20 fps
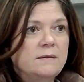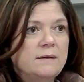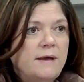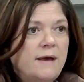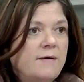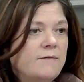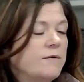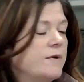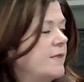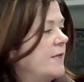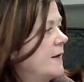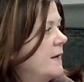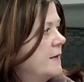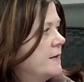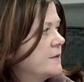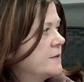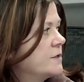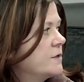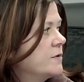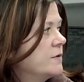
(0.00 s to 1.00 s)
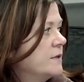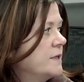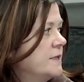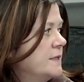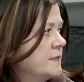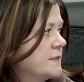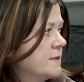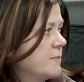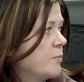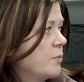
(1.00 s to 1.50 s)
everything, and it certainly
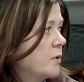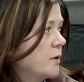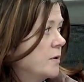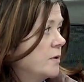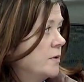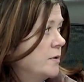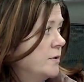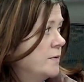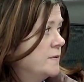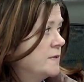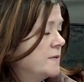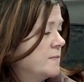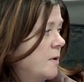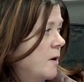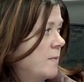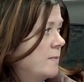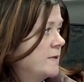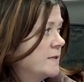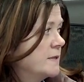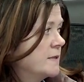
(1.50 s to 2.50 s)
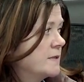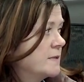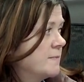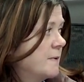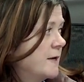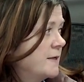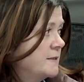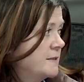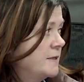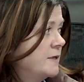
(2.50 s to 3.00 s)
doesn't preclude small business,
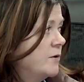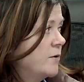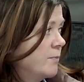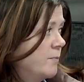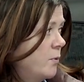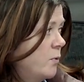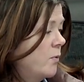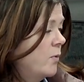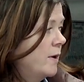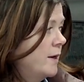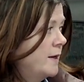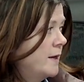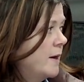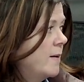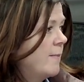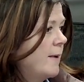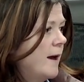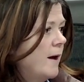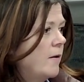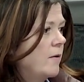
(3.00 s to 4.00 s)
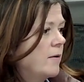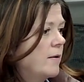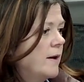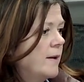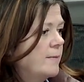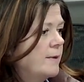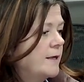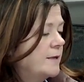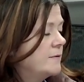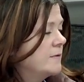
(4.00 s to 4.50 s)
but I see your point about, I
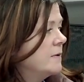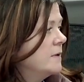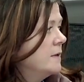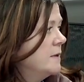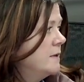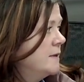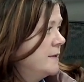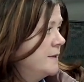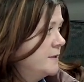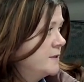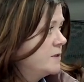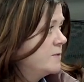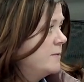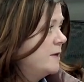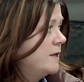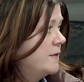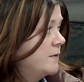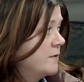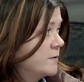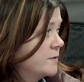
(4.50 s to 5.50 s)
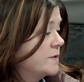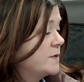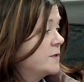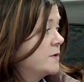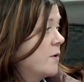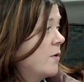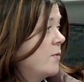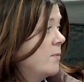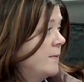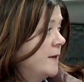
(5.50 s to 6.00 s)
mean, to me, there's
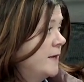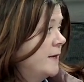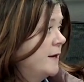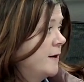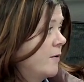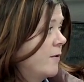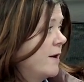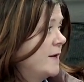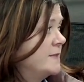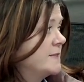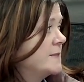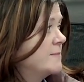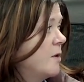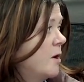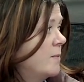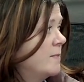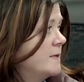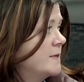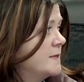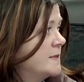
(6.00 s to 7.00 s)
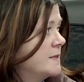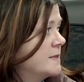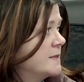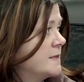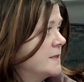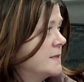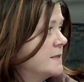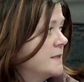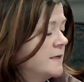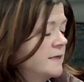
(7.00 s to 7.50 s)
so many great small
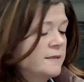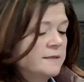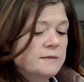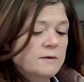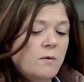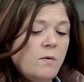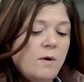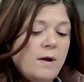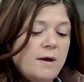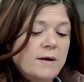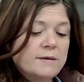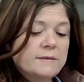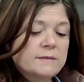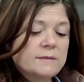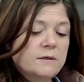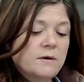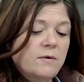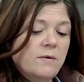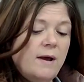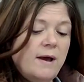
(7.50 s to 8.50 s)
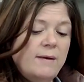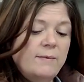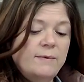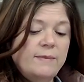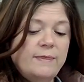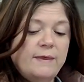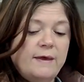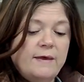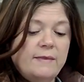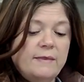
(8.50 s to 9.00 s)
businesses in Issaquah, so I
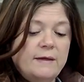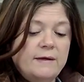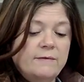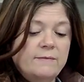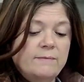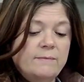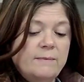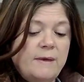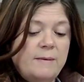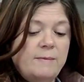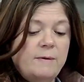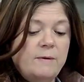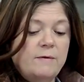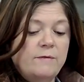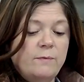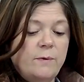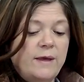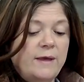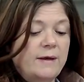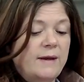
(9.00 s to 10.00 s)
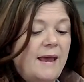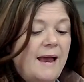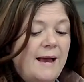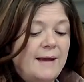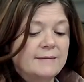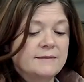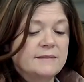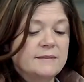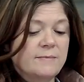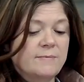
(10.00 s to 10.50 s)
would think that if maybe if we could
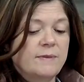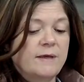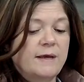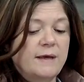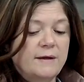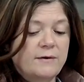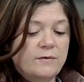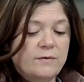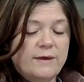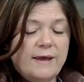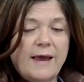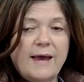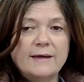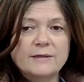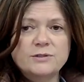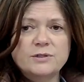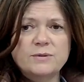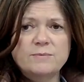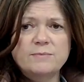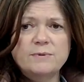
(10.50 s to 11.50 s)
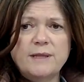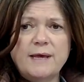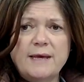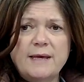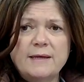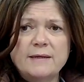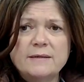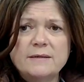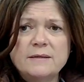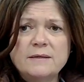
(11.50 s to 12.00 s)
add something under the action
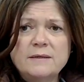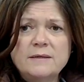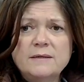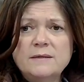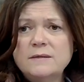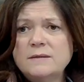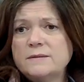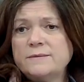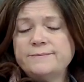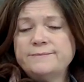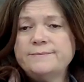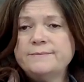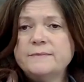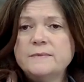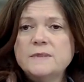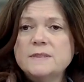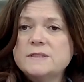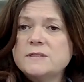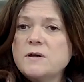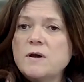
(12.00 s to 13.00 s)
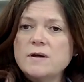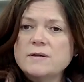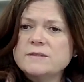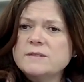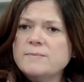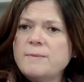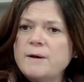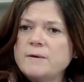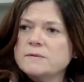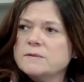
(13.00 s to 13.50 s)
plan that
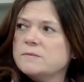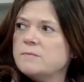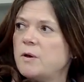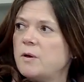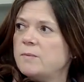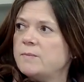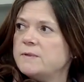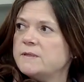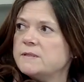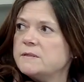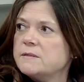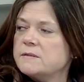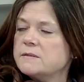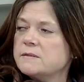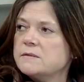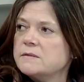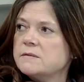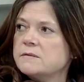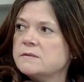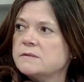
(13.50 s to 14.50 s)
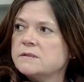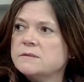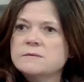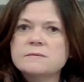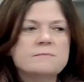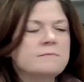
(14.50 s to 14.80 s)
talks about small businesses,